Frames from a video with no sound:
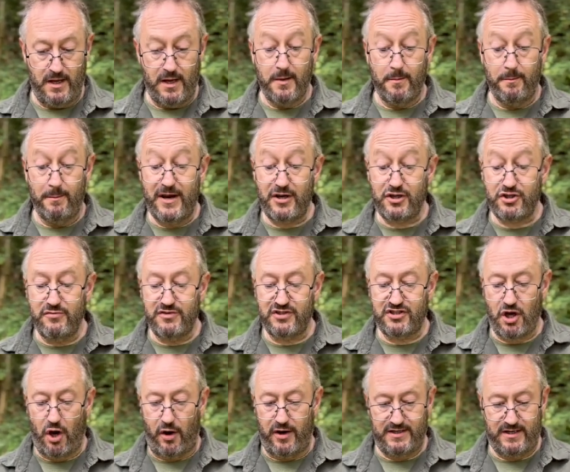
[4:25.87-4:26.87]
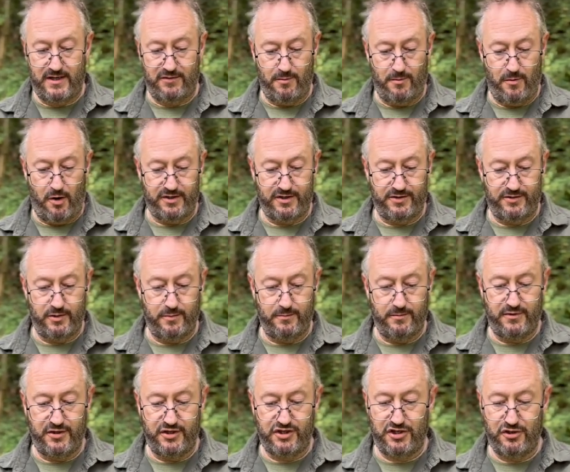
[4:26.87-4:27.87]
"Make sure it's tight," he reminded them.
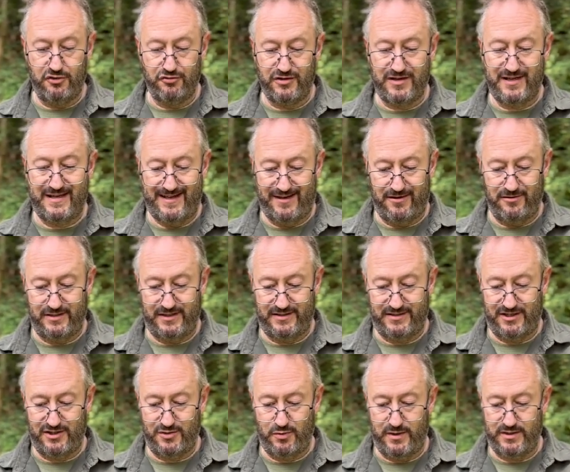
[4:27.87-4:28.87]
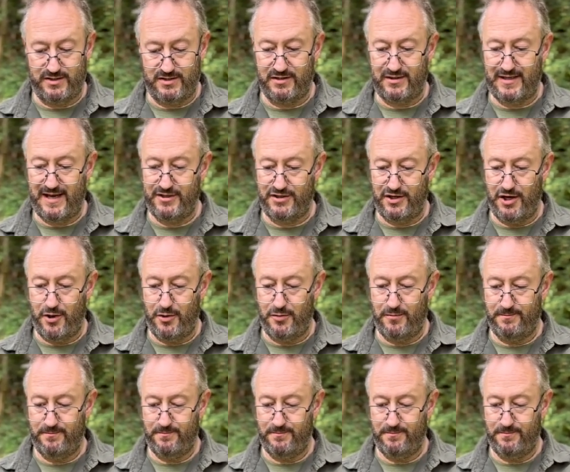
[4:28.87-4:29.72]
The children giggled as they twisted their dough.